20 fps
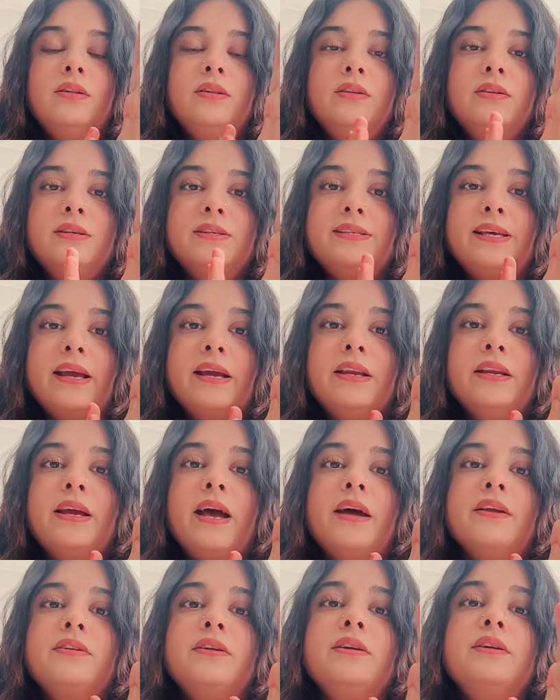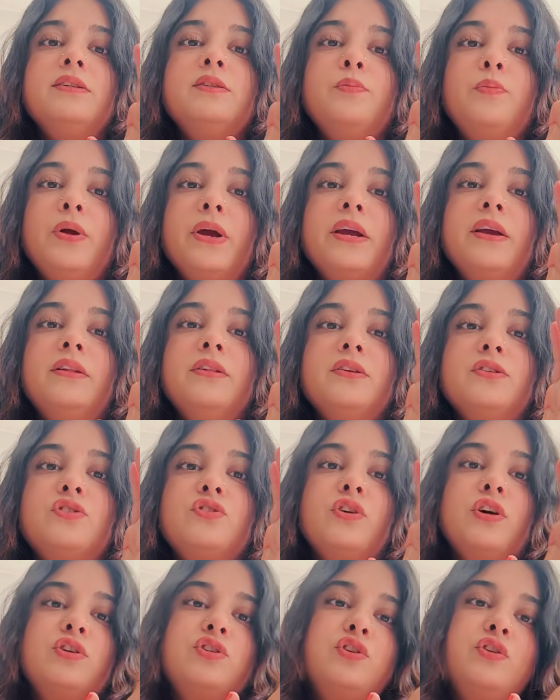second candle is breaking the
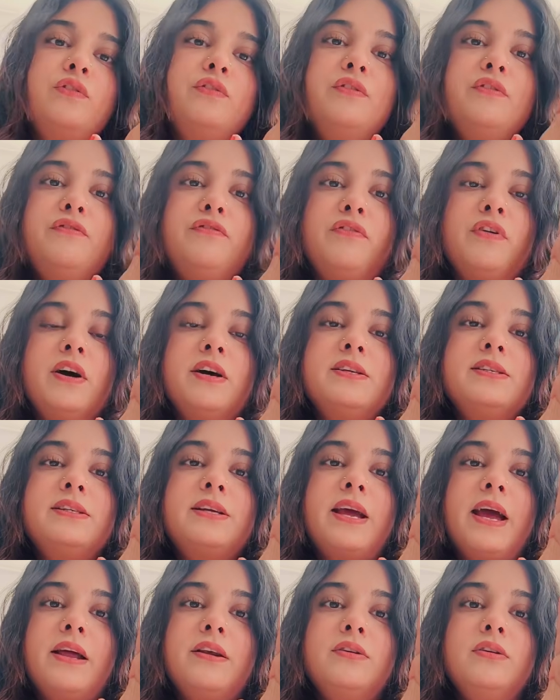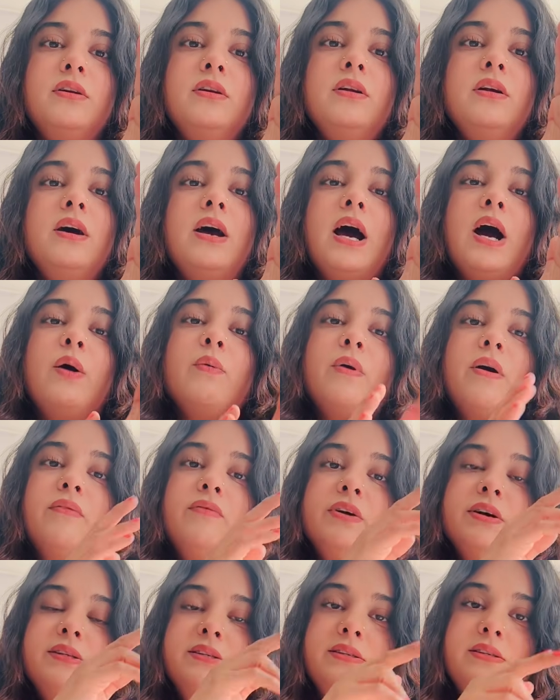structure of the first candle. However,
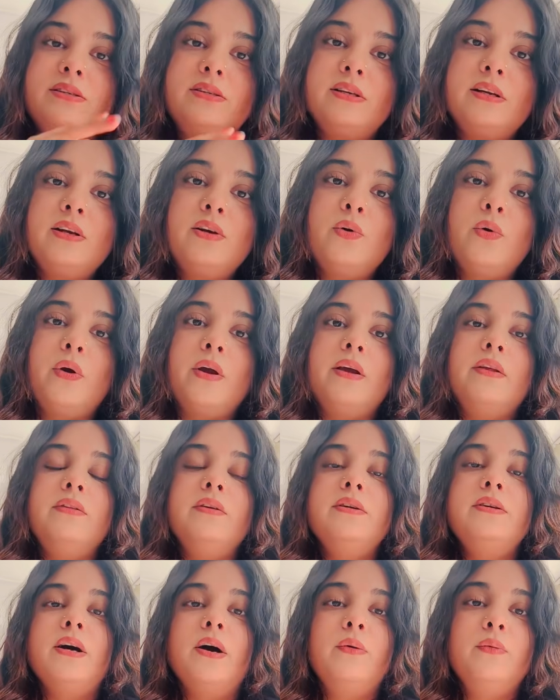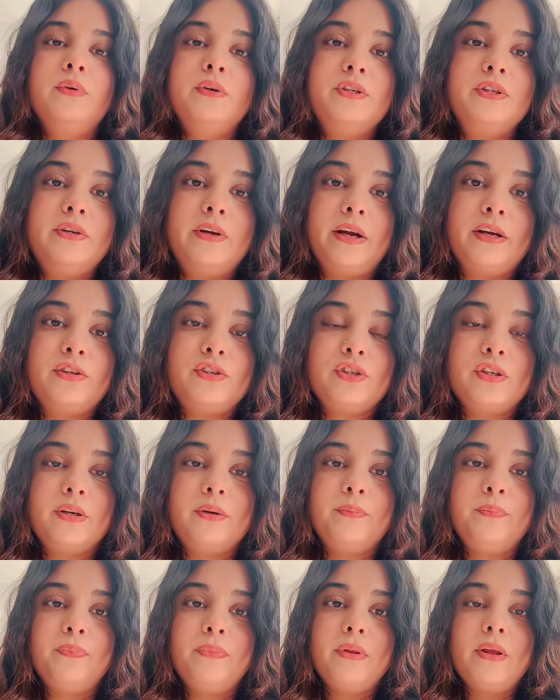it's still going in the downward
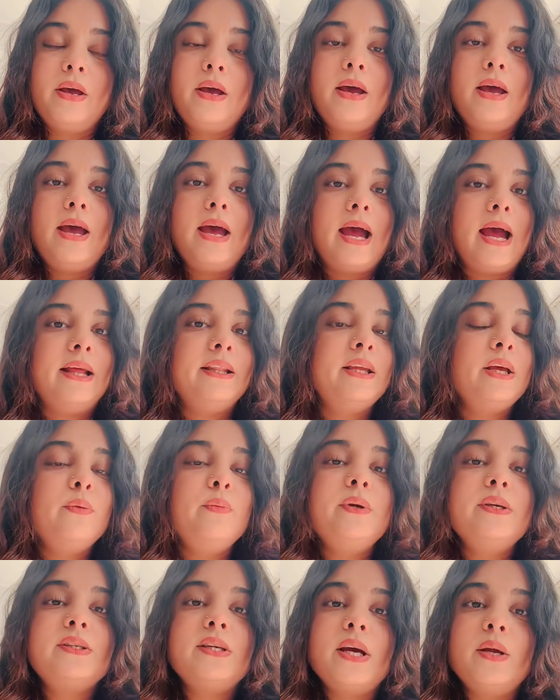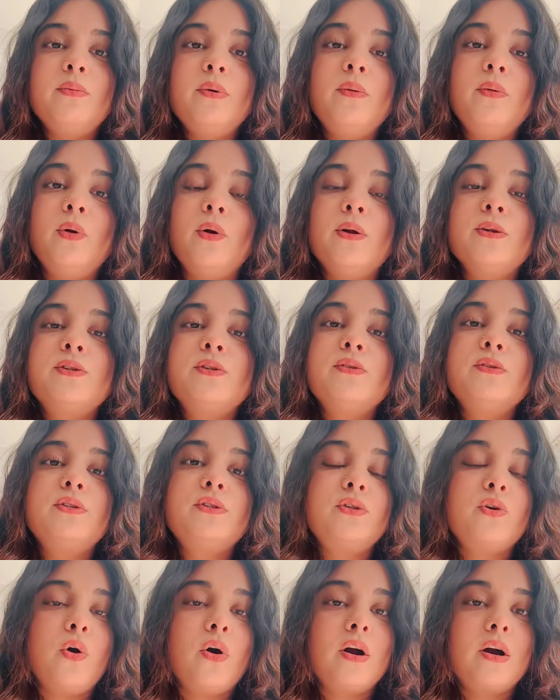direction. And then we said we will also
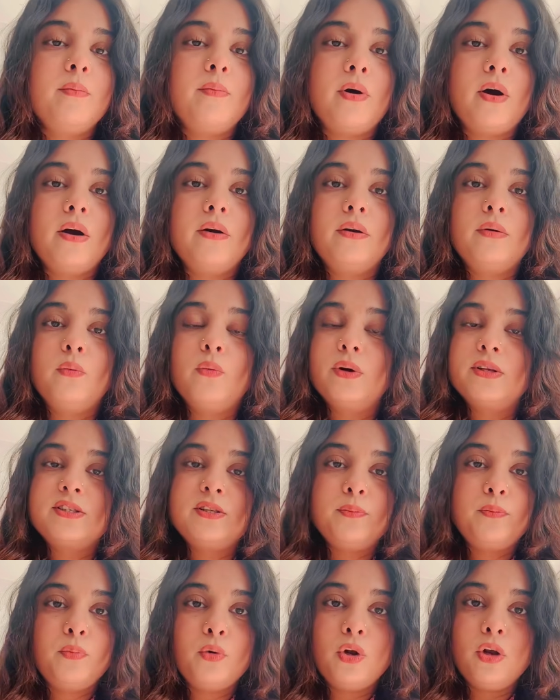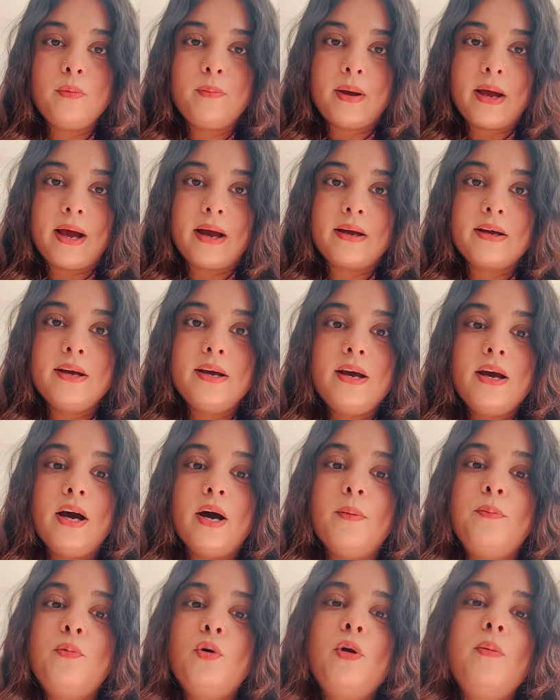talk about what's a pullback. A
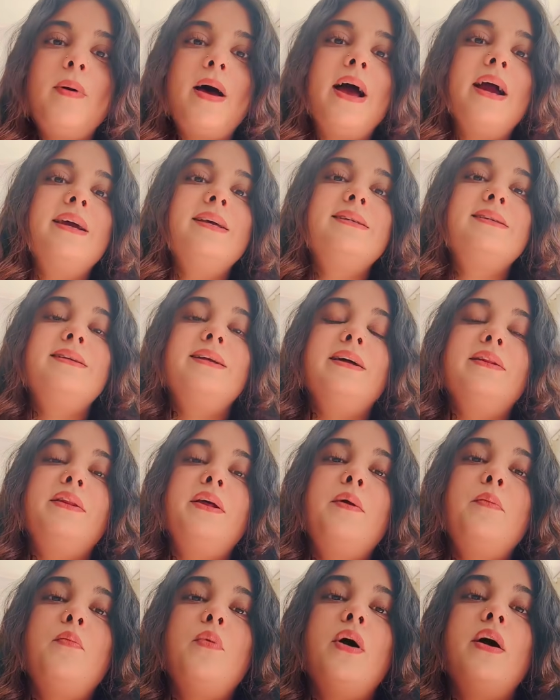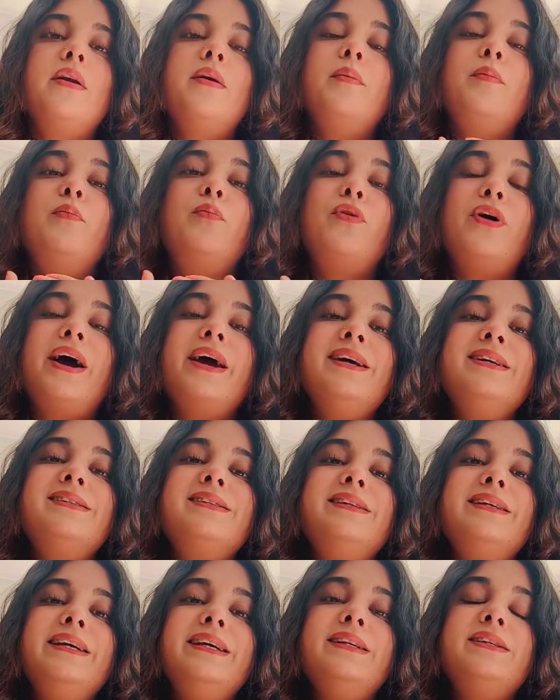pullback is nothing but price
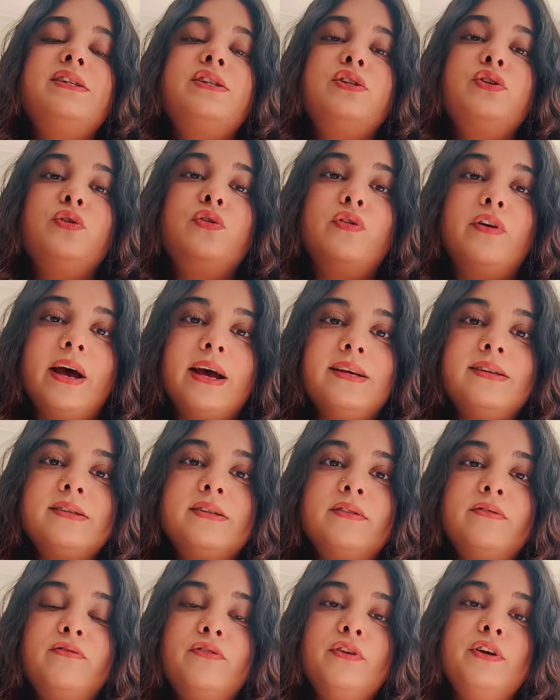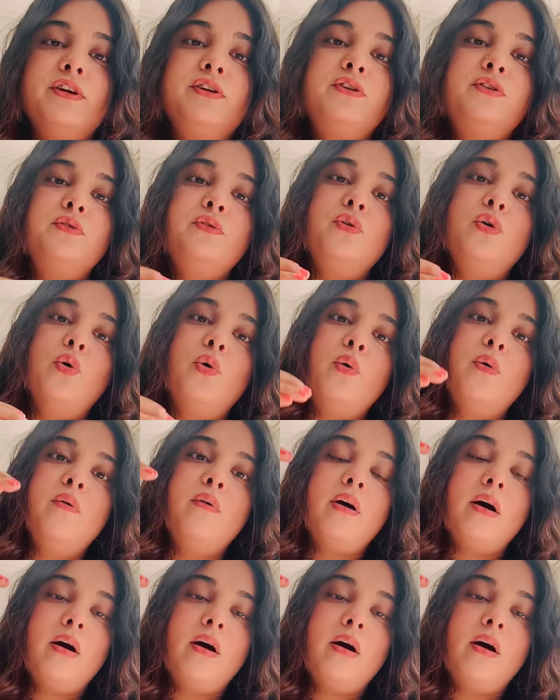needs to rest for it to go